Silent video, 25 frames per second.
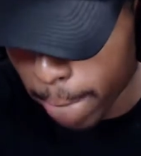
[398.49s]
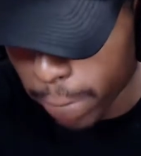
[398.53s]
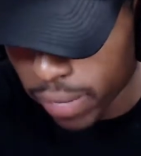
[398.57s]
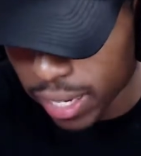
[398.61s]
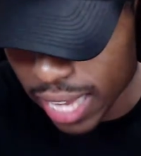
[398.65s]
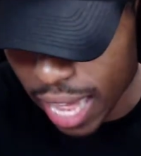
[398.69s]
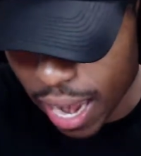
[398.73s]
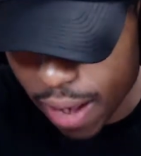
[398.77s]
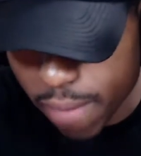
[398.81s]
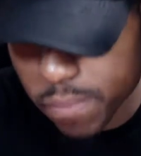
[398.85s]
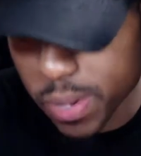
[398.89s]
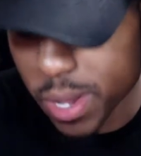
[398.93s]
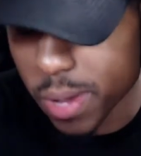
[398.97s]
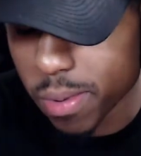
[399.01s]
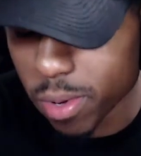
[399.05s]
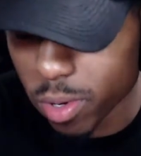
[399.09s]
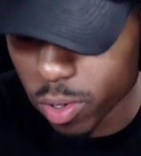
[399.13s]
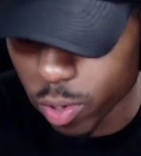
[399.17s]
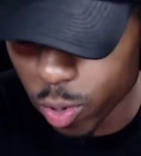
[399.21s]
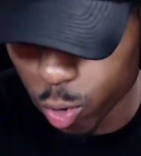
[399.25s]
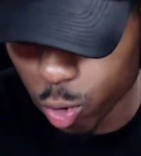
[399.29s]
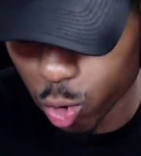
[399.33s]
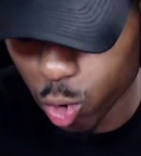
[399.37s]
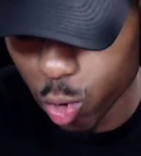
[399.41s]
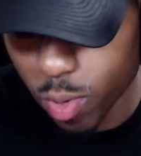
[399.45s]
A lot of people on
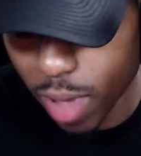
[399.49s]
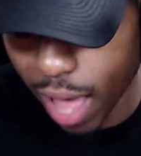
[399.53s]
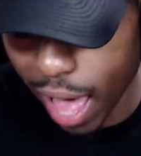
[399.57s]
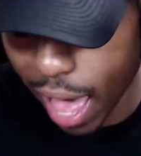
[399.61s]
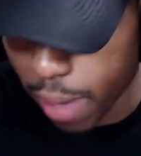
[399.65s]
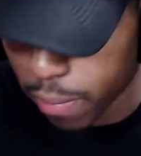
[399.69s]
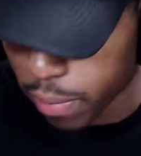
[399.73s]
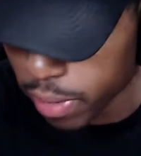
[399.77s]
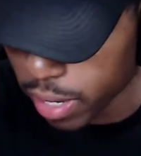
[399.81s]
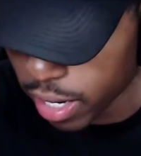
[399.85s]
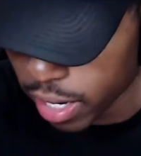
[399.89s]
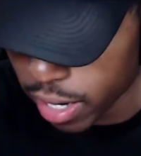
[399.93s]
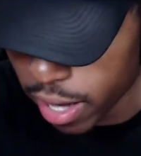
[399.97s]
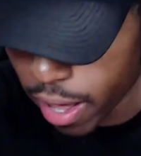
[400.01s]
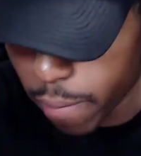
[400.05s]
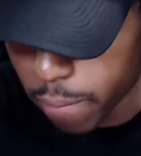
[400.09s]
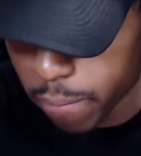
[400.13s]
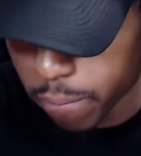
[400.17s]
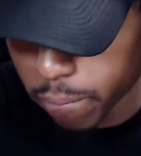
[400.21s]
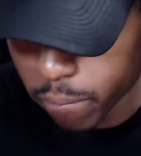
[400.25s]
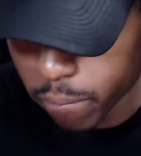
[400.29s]
YouTube are hyping it up,